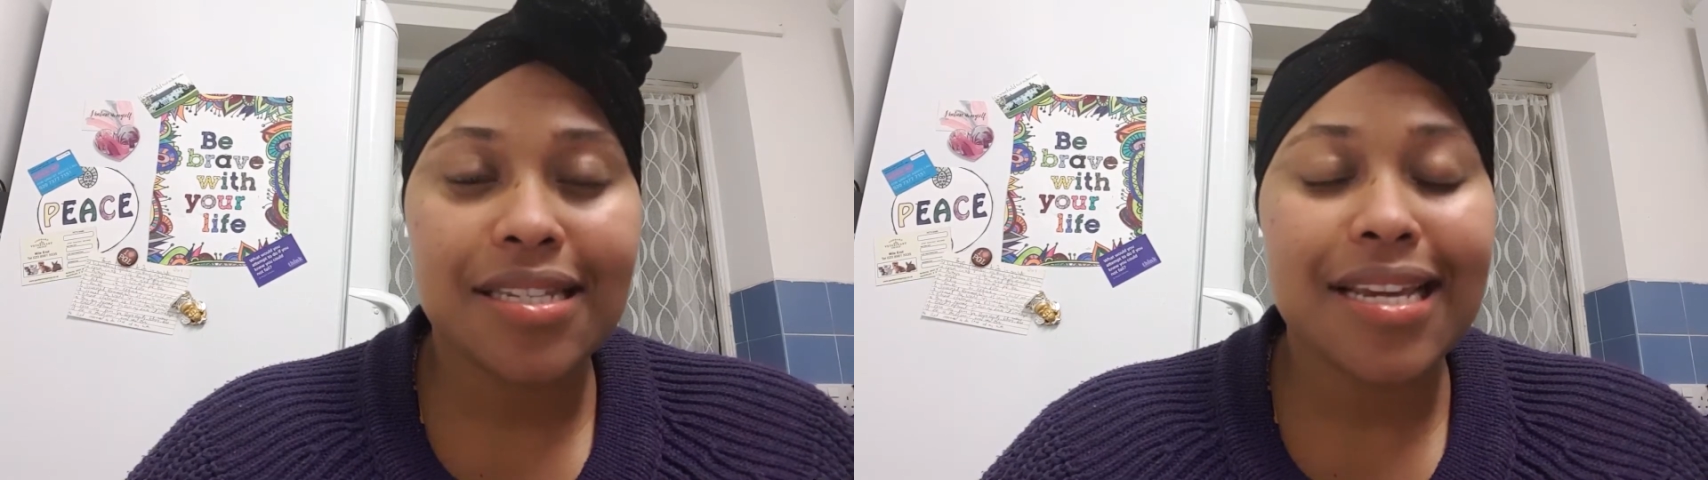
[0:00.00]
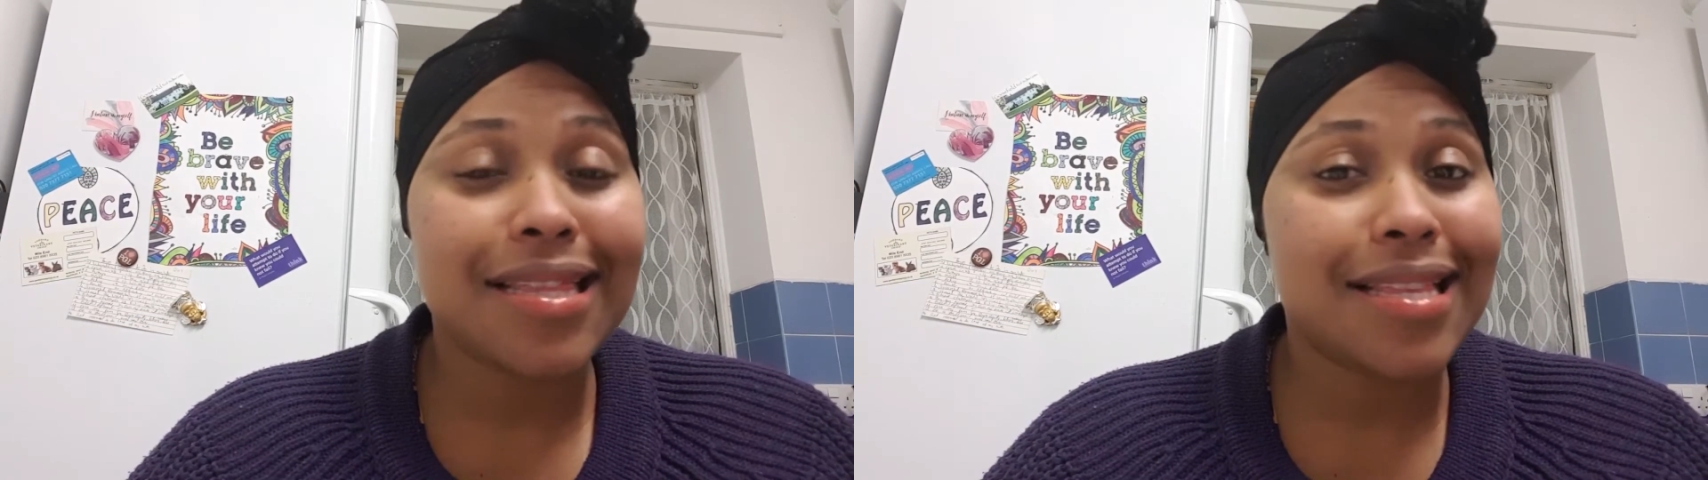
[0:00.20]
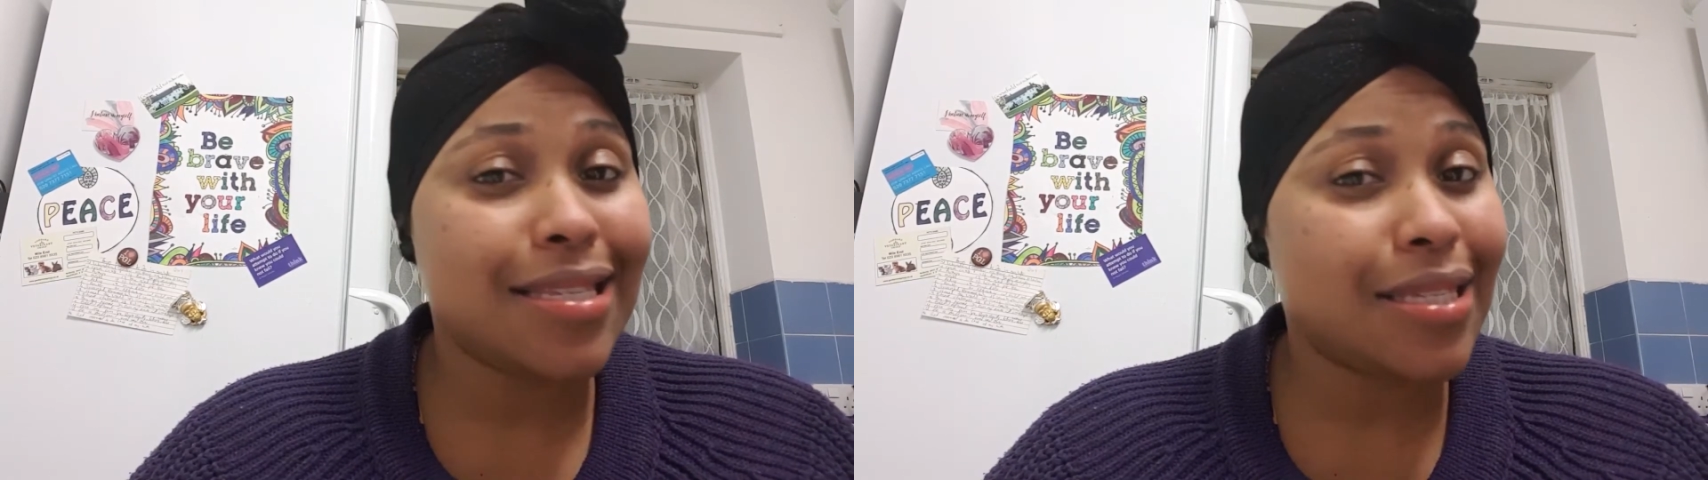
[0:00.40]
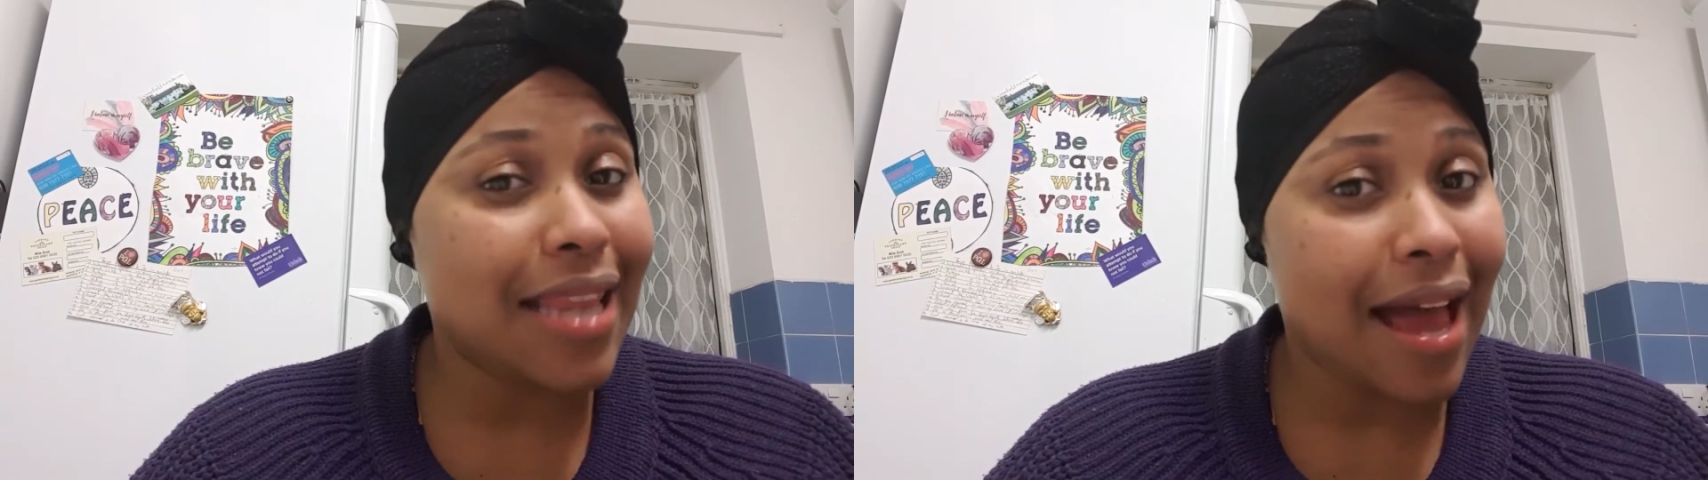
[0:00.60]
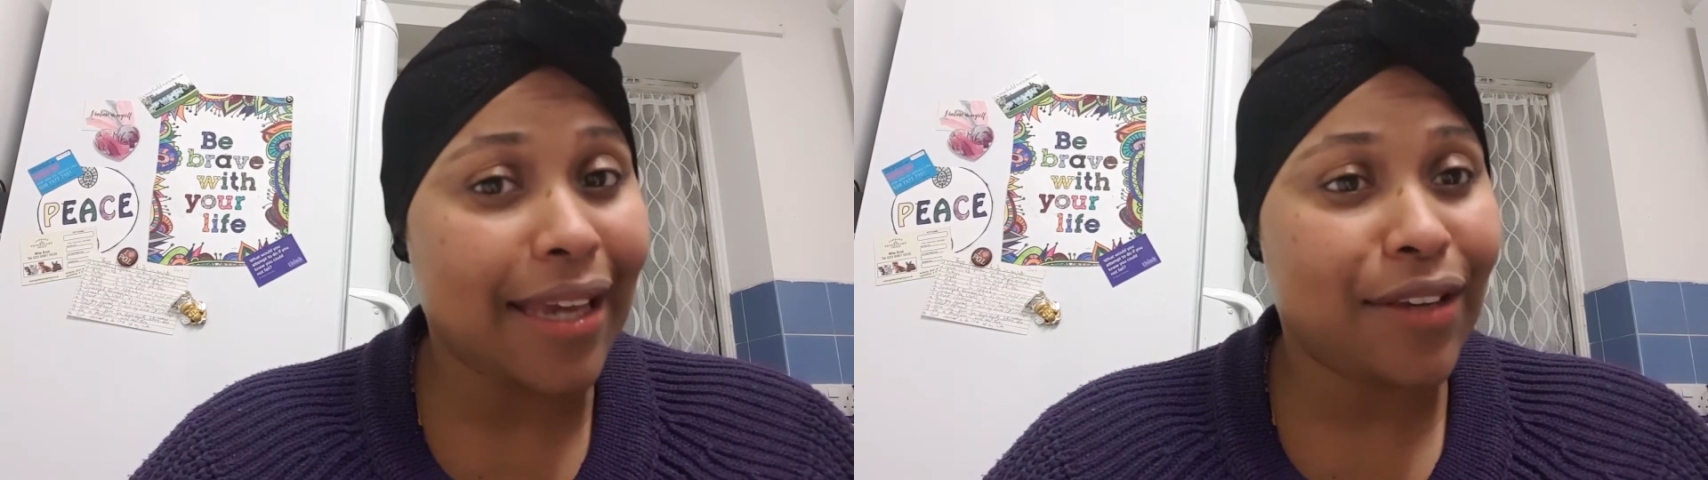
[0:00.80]
in this
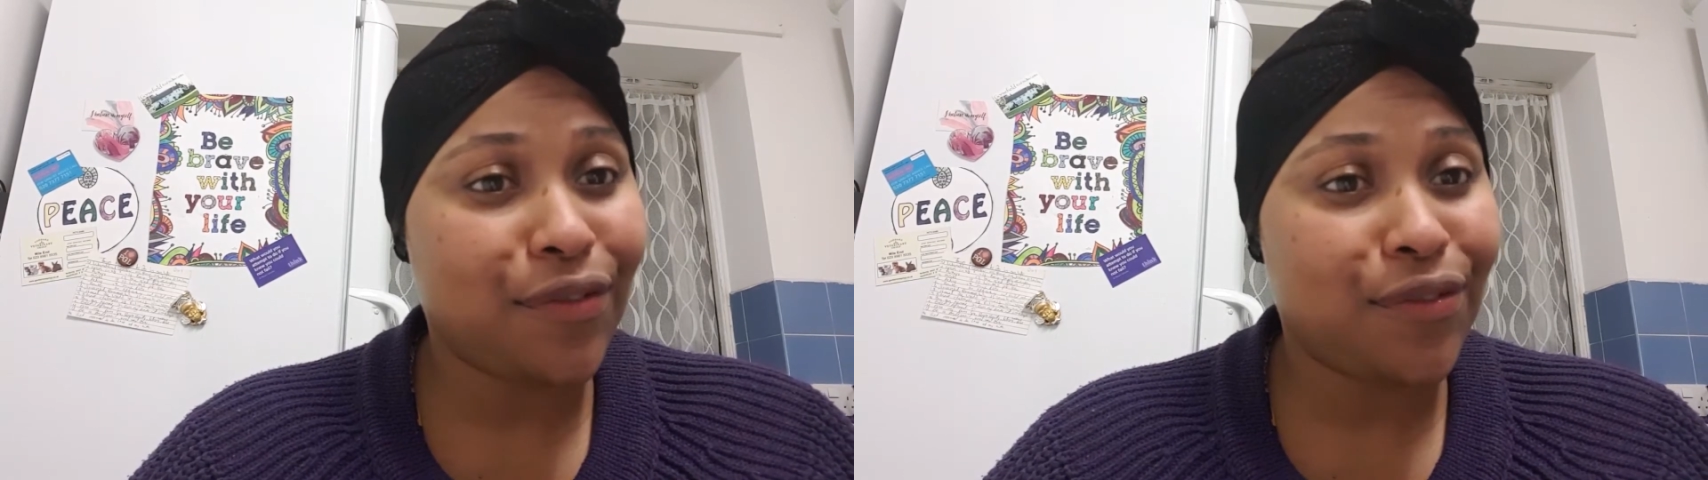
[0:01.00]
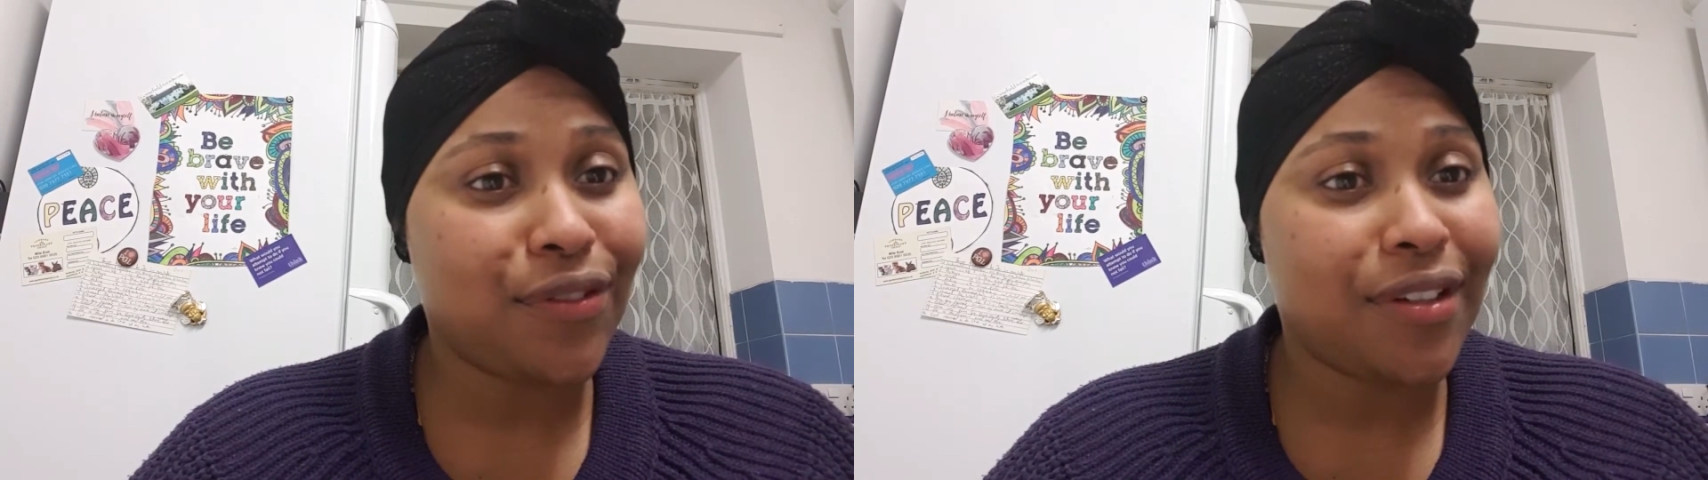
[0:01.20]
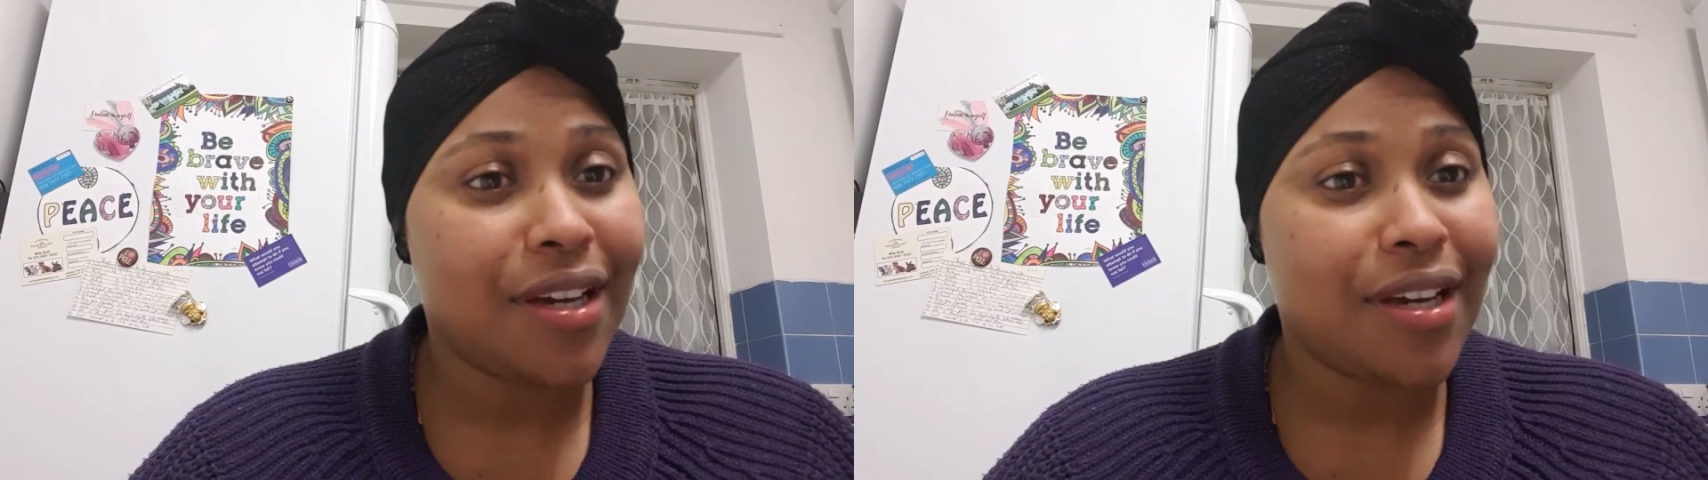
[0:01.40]
life